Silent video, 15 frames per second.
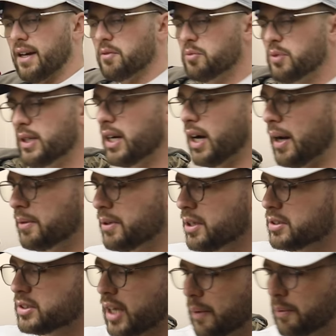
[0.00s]
I'm
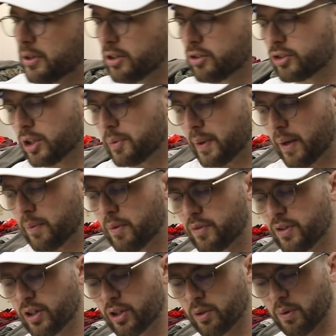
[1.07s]
gonna group it in with
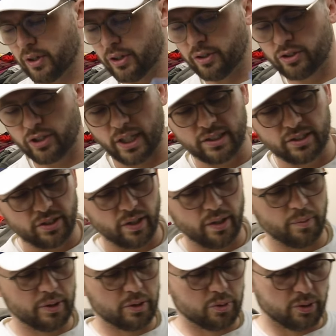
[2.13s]
the other one who tried to do
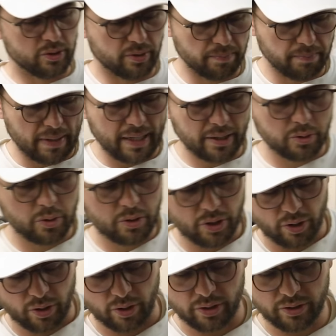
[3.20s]
it, which was Michael
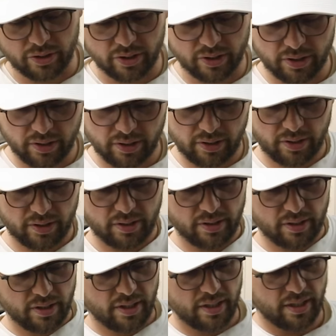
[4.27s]
Kors.
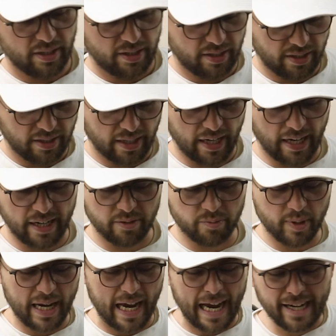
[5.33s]
And
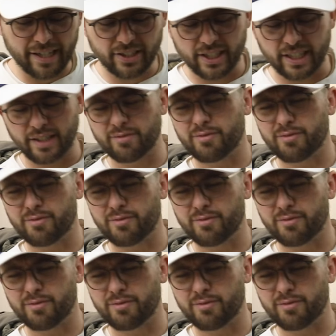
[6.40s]
we actually